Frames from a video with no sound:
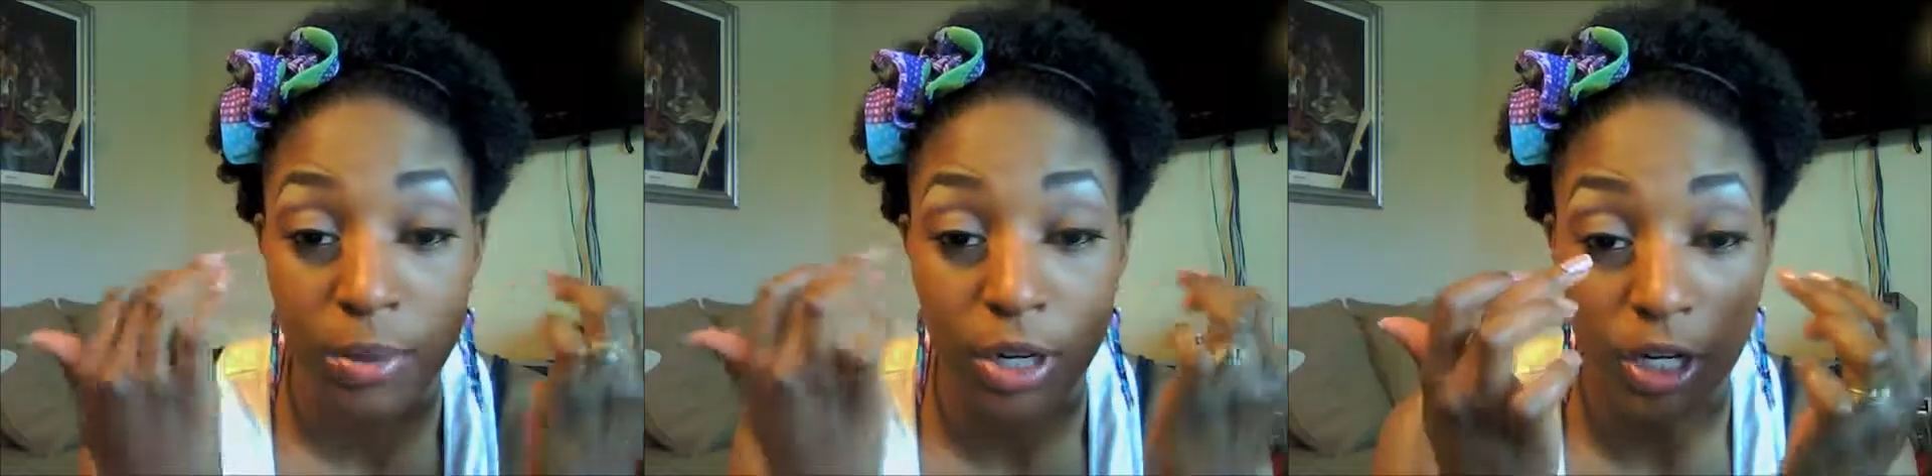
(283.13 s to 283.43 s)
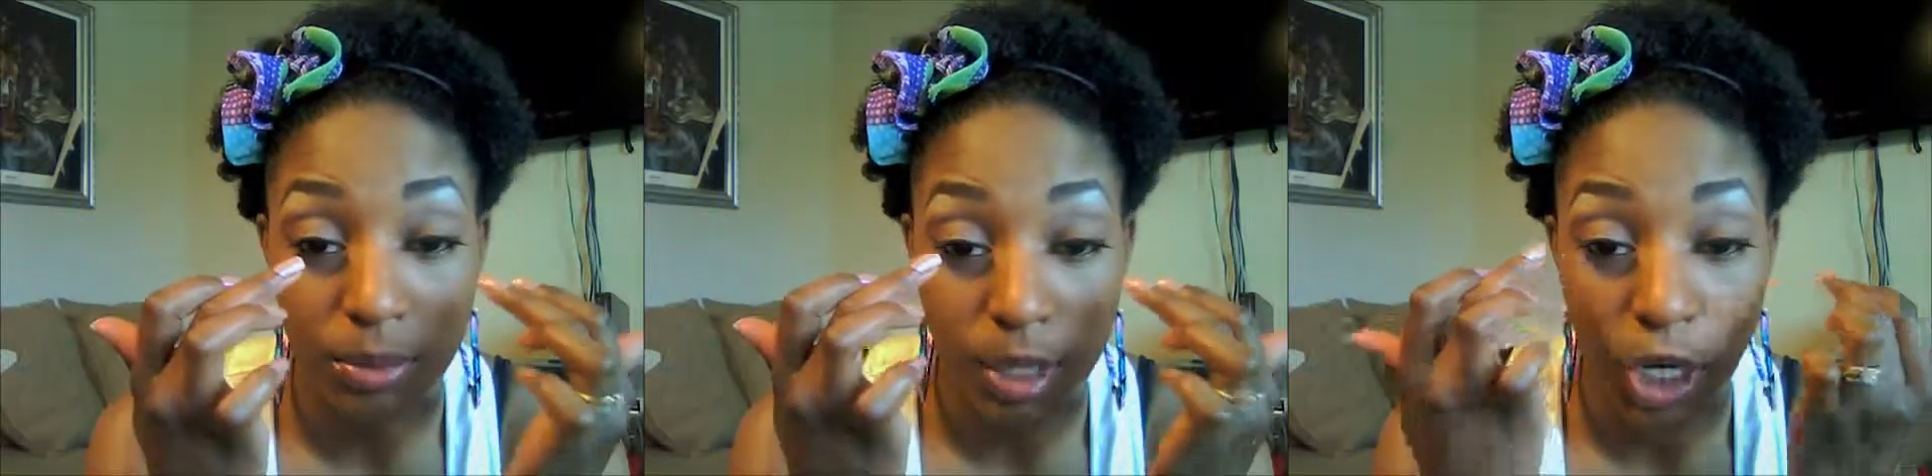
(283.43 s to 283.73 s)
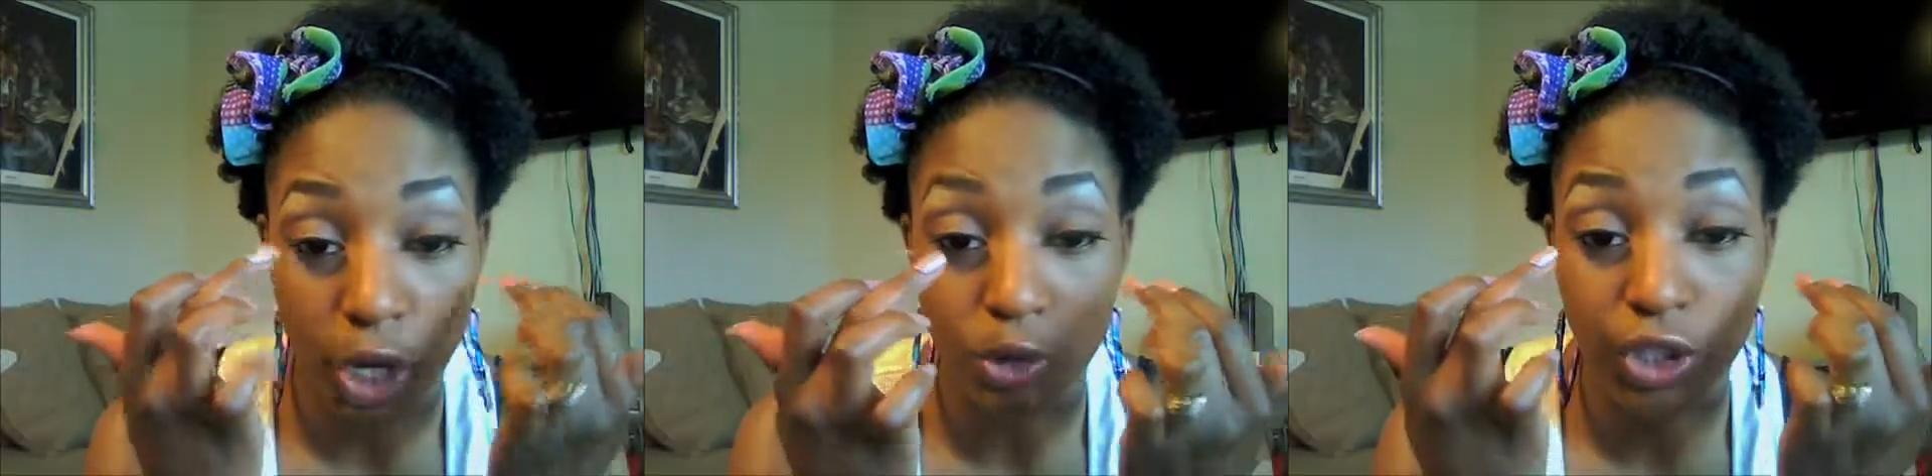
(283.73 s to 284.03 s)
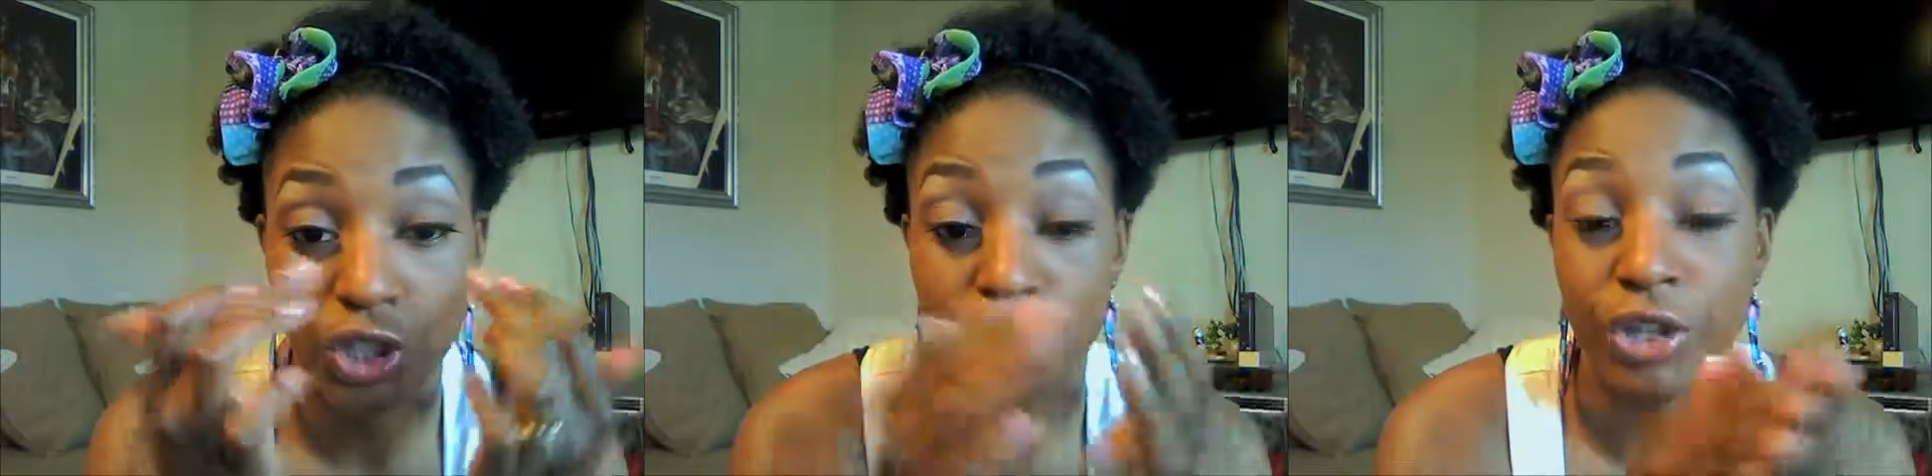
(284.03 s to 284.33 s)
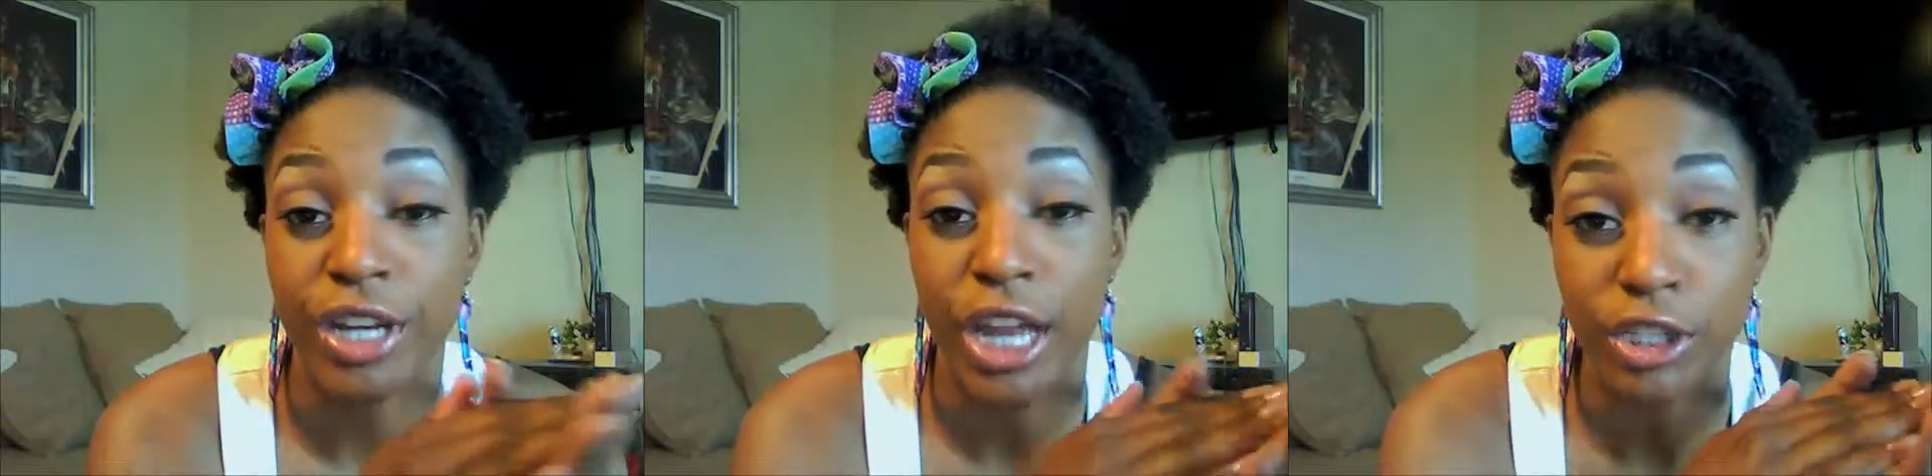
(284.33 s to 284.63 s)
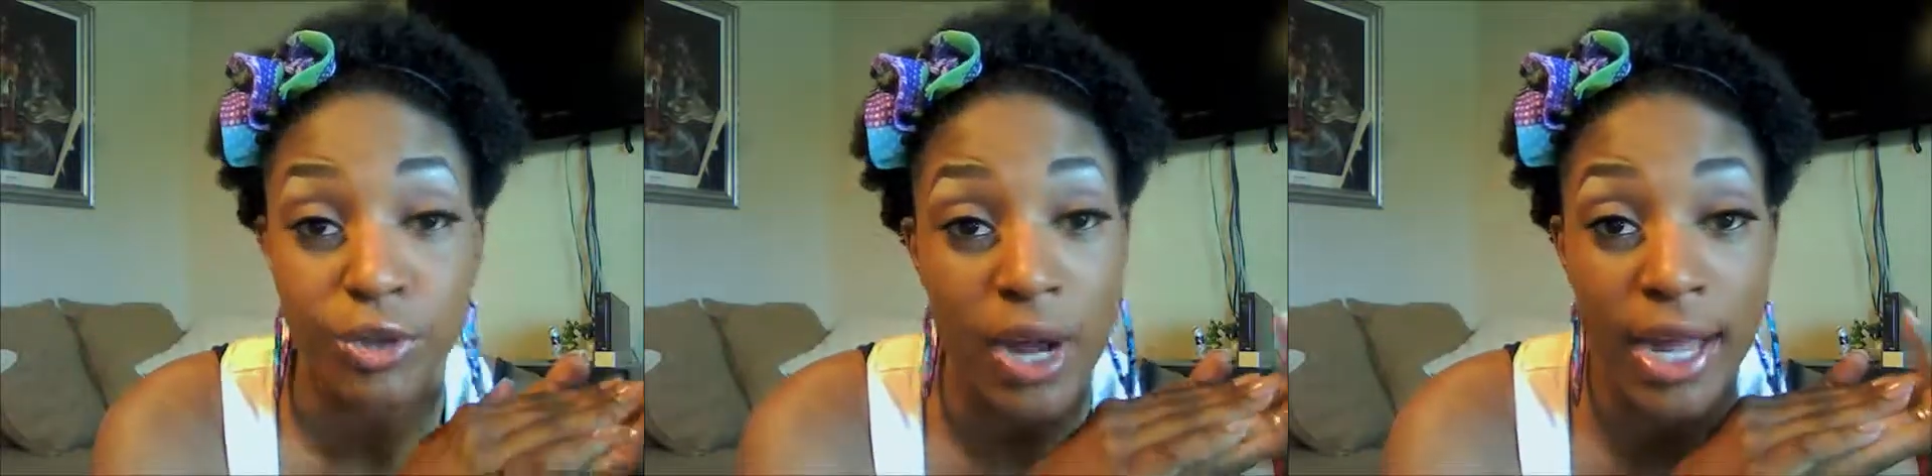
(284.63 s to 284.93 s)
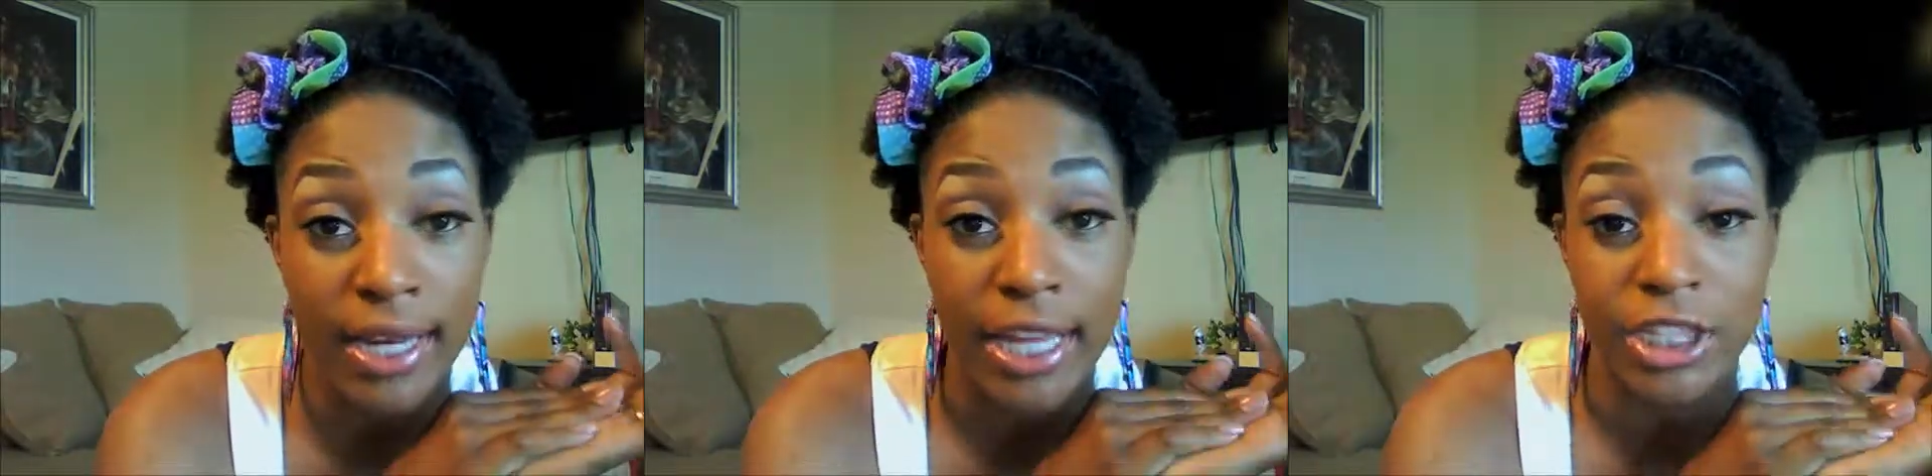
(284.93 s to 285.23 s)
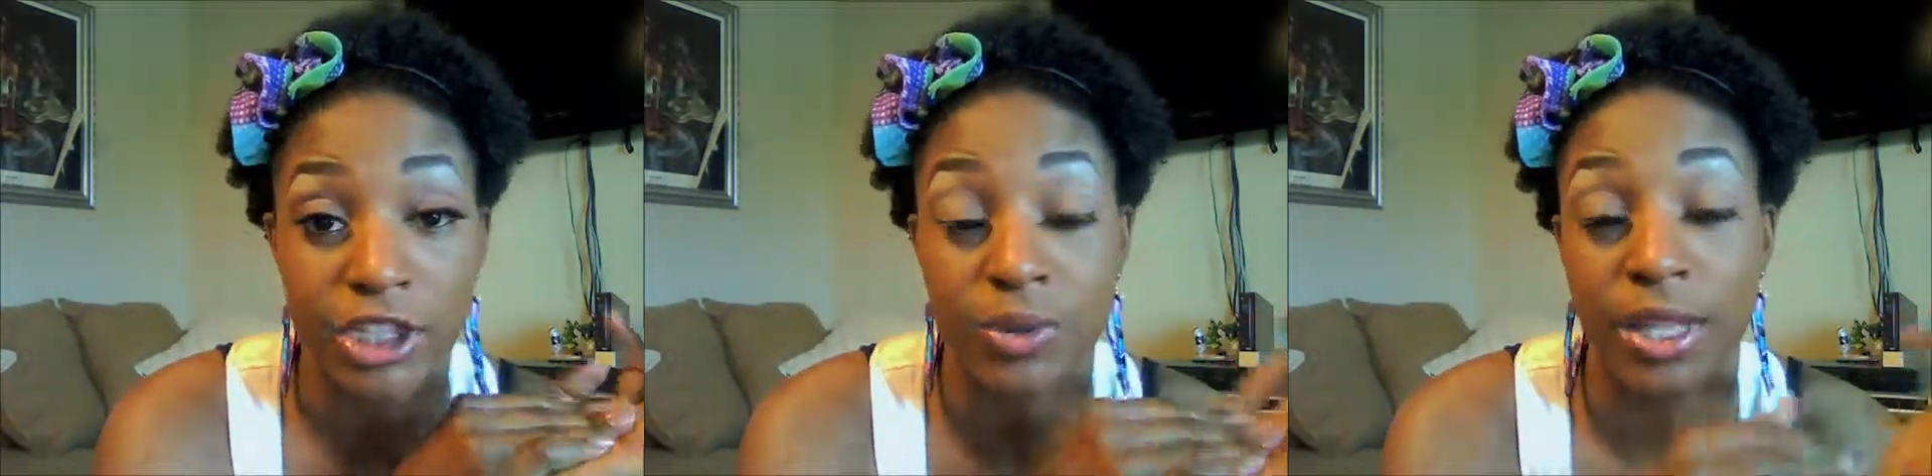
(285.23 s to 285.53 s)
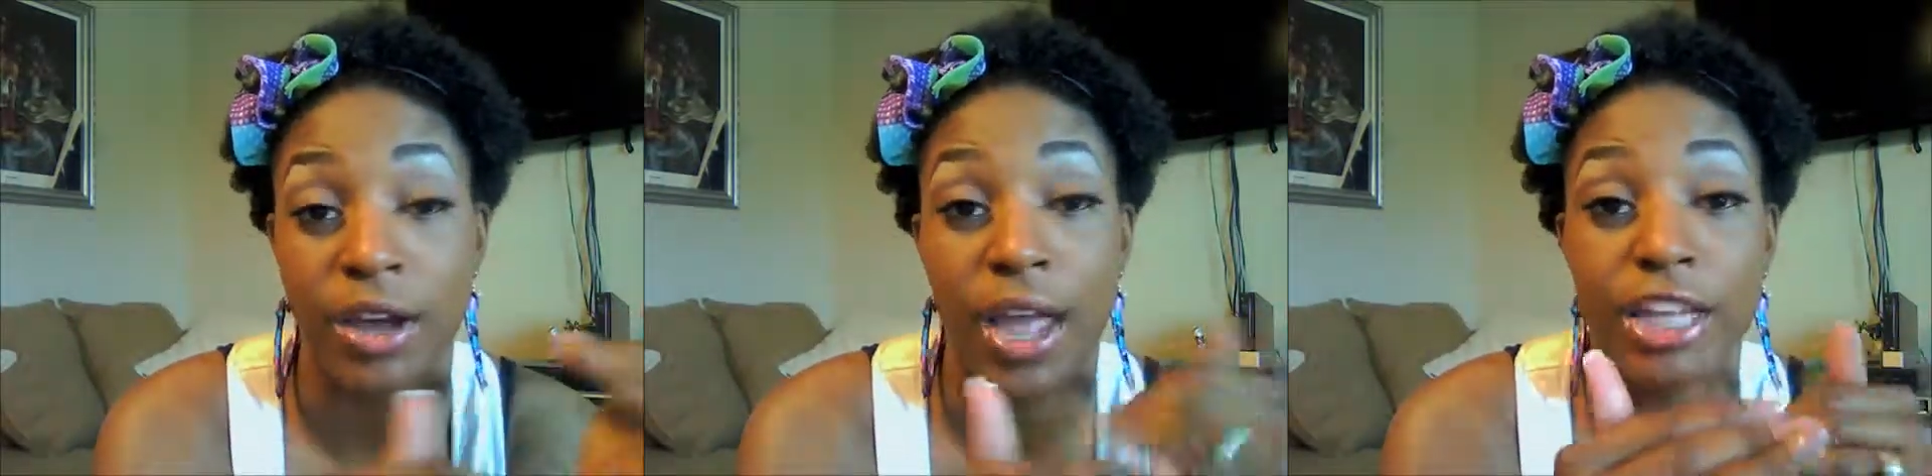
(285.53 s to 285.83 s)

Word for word: Put them close to your natural eyelashes without